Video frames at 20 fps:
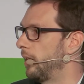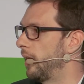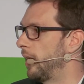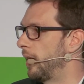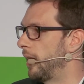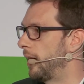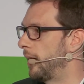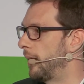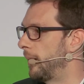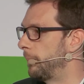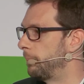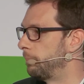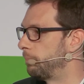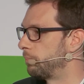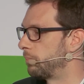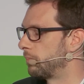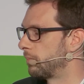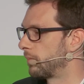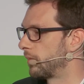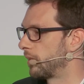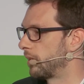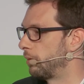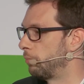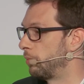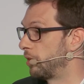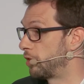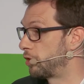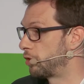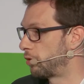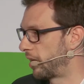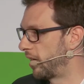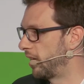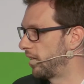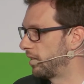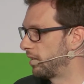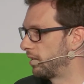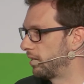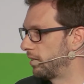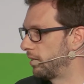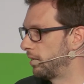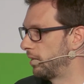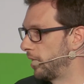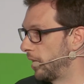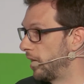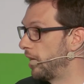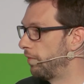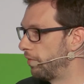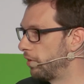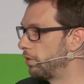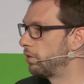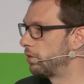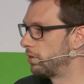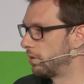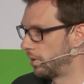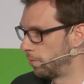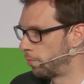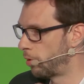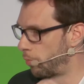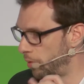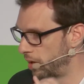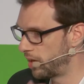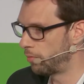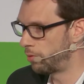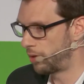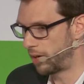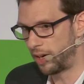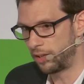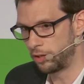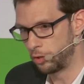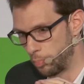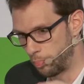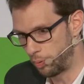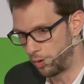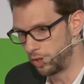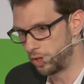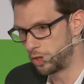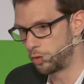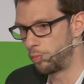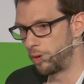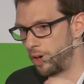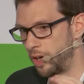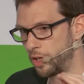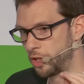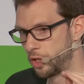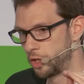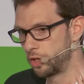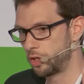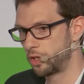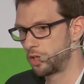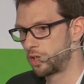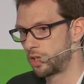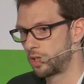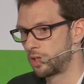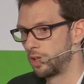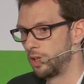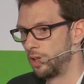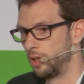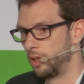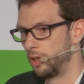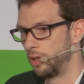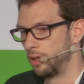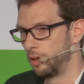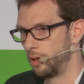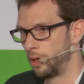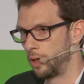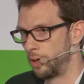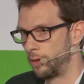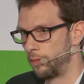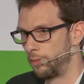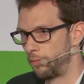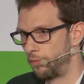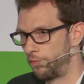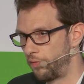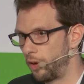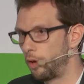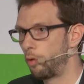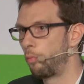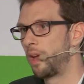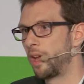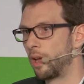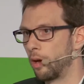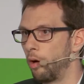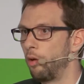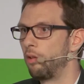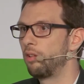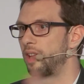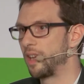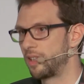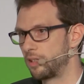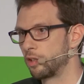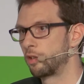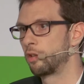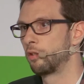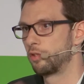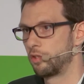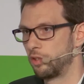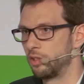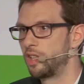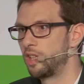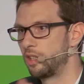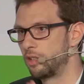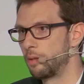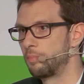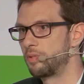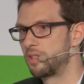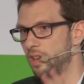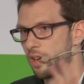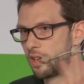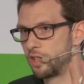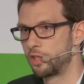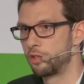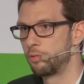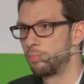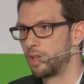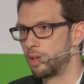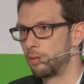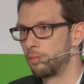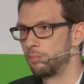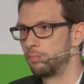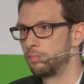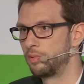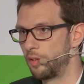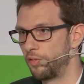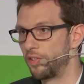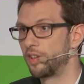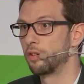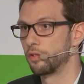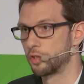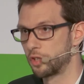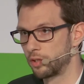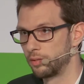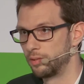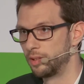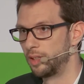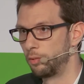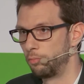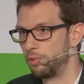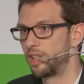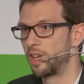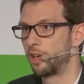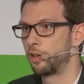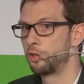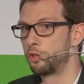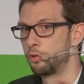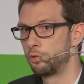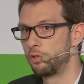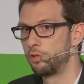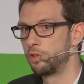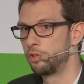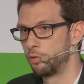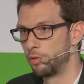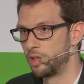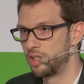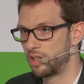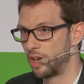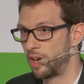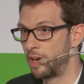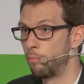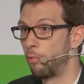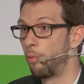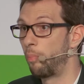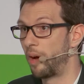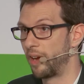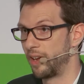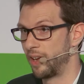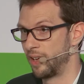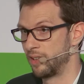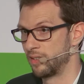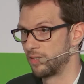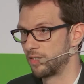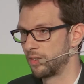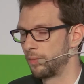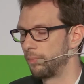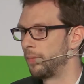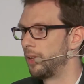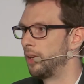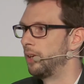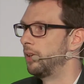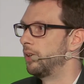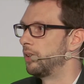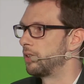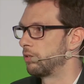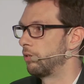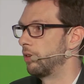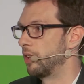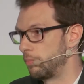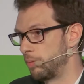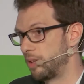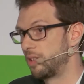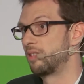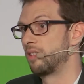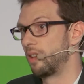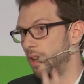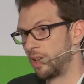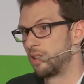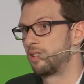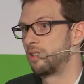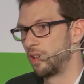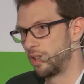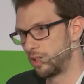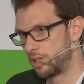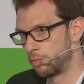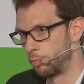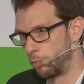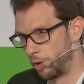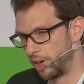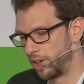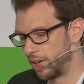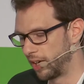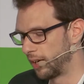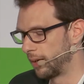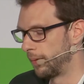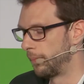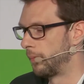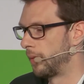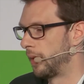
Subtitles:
We're trying, we're at the point where just following all that account on GitHub starts to become difficult. We cannot do it anymore by hand. So it means it's working.